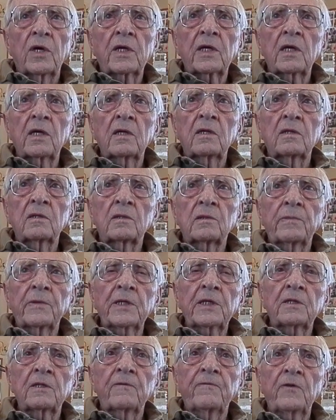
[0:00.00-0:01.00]
I can't
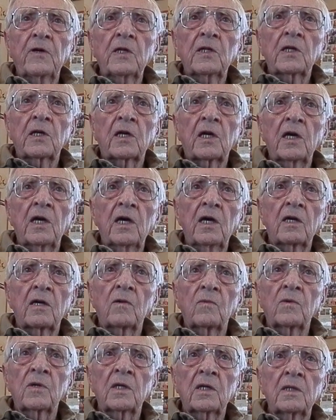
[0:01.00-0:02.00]
explain the feeling I
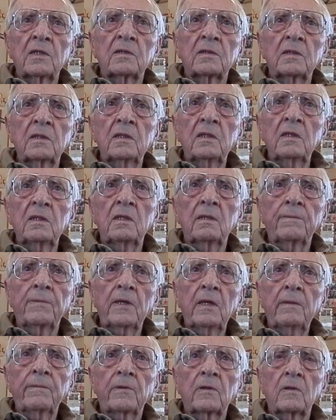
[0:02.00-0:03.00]
had when I see the
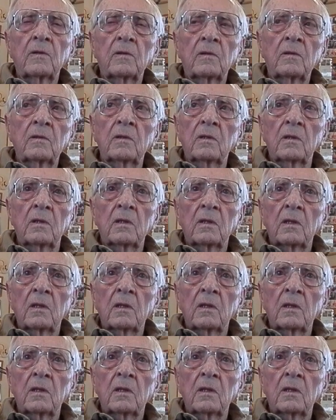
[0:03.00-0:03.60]
people,